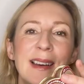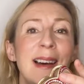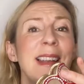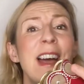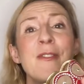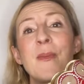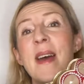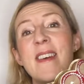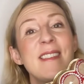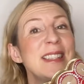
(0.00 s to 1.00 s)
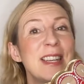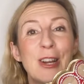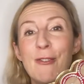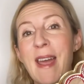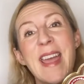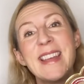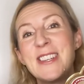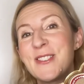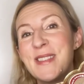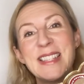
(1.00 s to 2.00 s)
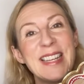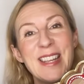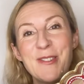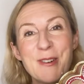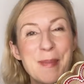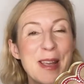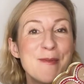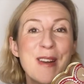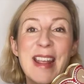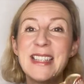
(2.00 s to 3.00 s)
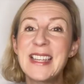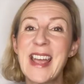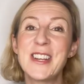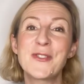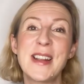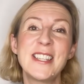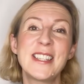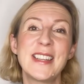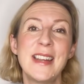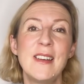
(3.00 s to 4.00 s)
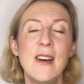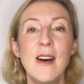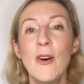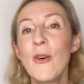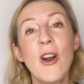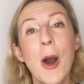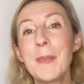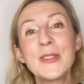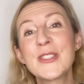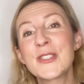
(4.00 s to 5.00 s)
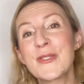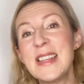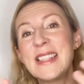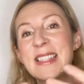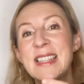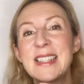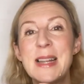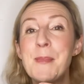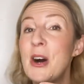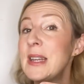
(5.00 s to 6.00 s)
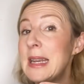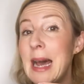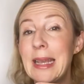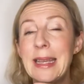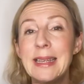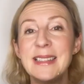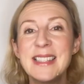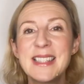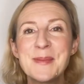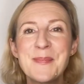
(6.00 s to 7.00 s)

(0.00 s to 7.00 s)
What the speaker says: A life where there isn't grey and drizzly European rain to get drenched in, or cobbled streets to slip on in high heels.